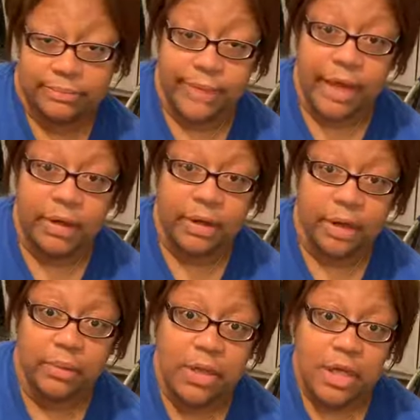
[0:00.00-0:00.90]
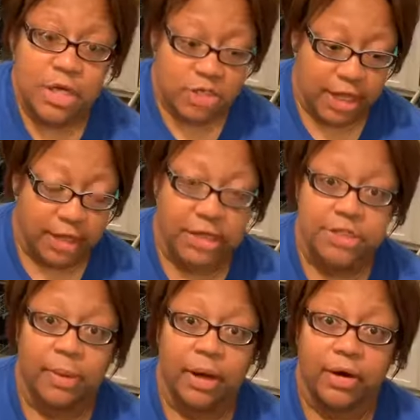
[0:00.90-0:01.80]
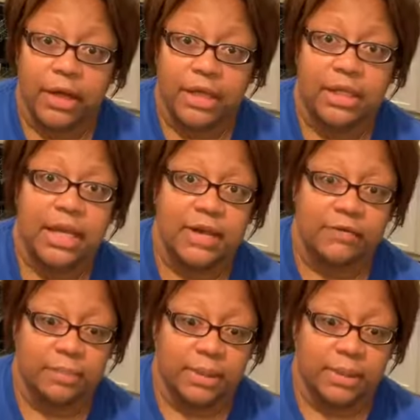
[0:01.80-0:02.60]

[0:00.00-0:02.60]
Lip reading: don't know. Shout out to my granny in heaven.